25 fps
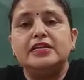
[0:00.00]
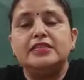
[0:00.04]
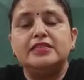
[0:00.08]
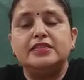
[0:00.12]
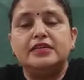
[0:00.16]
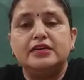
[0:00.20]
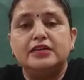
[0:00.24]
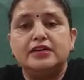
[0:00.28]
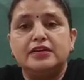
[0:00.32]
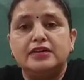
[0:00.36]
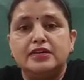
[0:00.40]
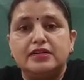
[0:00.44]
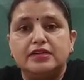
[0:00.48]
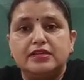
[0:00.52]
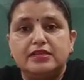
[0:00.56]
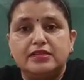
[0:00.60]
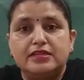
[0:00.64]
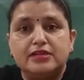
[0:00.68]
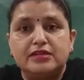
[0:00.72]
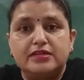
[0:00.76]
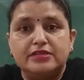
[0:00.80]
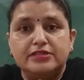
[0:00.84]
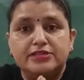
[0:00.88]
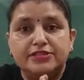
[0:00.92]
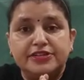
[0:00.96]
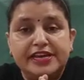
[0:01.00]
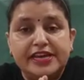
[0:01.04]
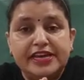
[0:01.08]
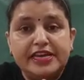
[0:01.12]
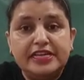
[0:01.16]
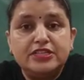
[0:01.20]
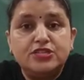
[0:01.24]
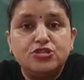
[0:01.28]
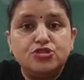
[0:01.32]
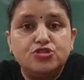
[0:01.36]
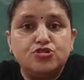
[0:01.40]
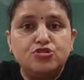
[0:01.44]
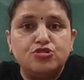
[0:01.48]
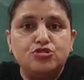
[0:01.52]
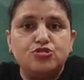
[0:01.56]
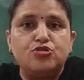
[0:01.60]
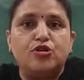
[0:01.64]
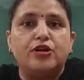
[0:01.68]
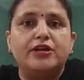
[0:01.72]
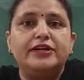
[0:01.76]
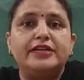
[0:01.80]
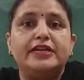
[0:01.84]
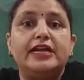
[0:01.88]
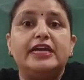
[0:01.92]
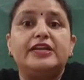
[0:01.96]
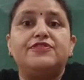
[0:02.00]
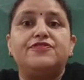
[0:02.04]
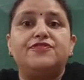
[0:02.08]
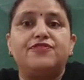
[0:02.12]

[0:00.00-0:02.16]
the drains should not get